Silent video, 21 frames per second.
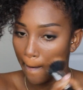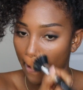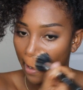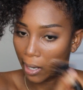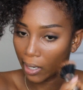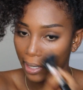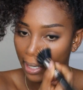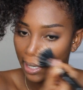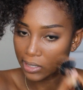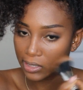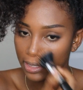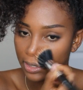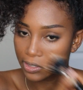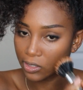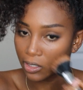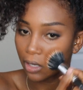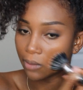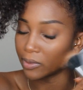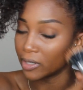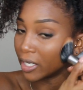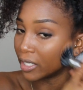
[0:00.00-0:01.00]
it gets the
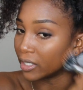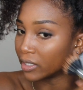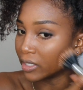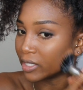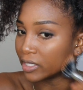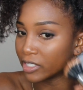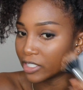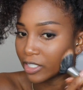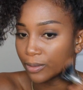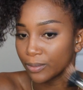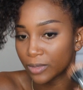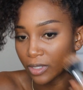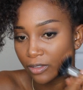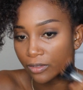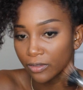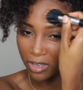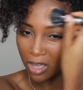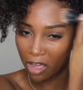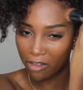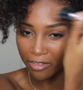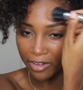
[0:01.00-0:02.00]
job done in terms
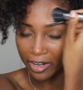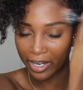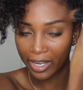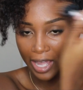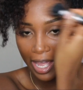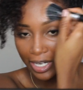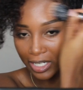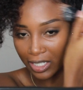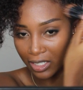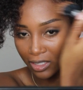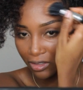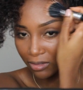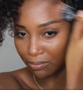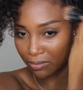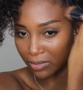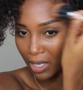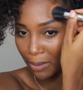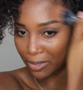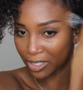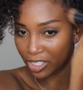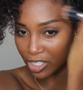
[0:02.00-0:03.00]
of covering any little
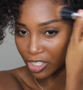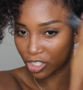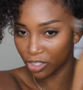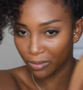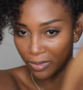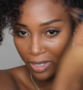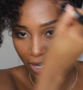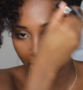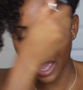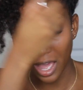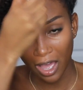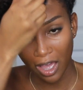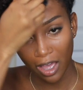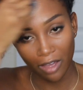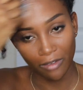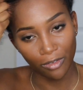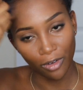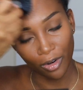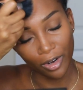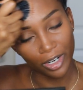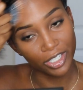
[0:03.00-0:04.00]
blemishes you may
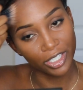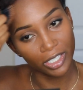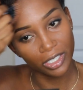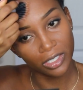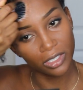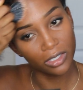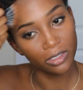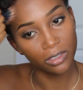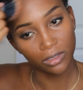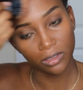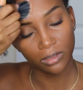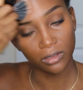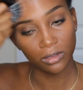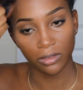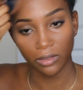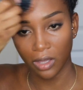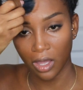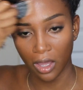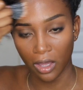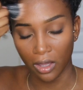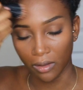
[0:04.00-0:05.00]
have or just
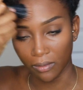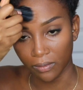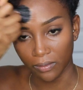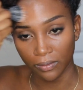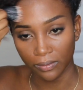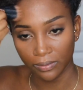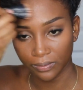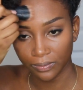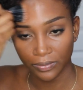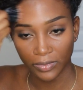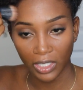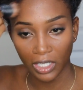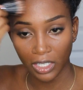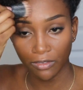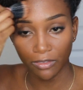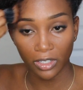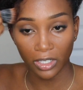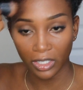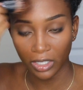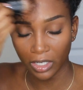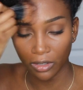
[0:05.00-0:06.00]

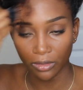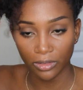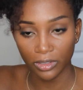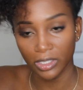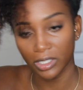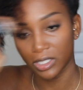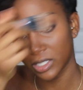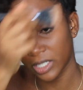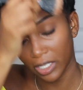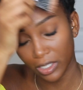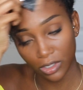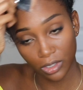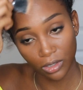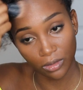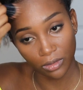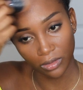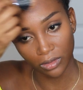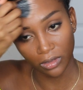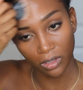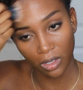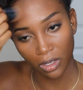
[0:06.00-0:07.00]
evening out the skin
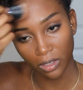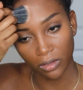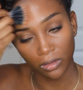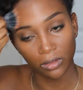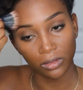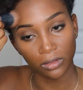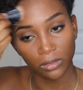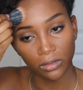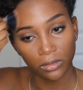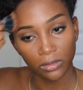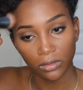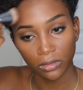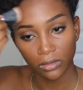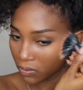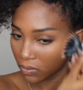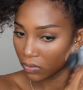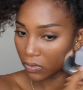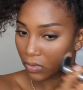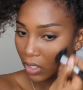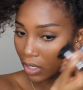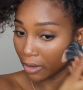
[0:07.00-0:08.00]
tone on a whole.
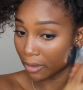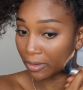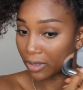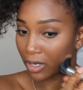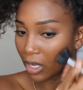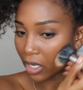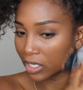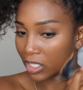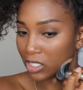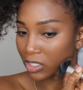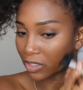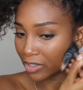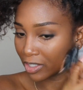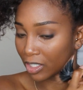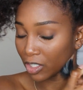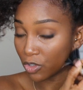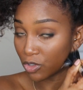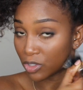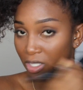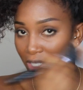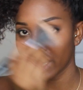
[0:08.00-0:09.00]
I'm not
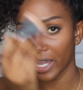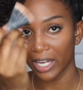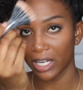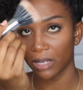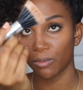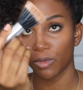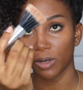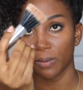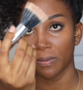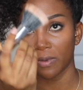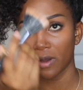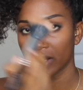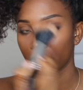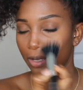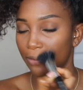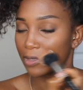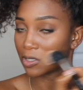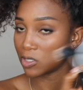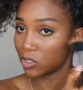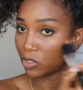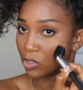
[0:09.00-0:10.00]
even using any more product,
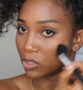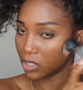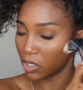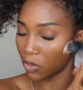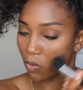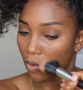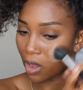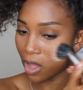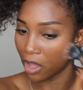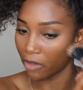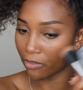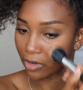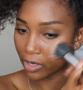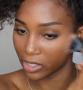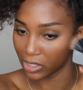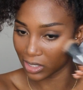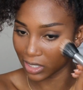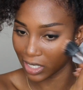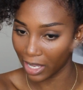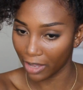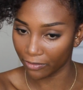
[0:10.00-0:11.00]
I'm just using whatever
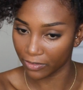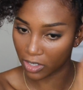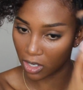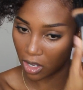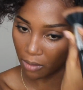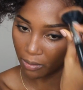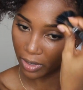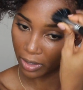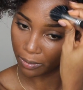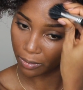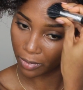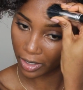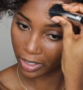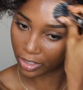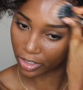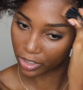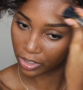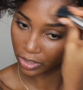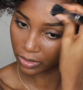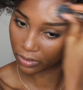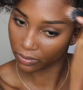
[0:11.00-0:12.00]
is left on my
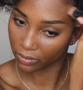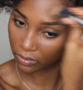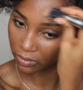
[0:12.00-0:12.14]
brush.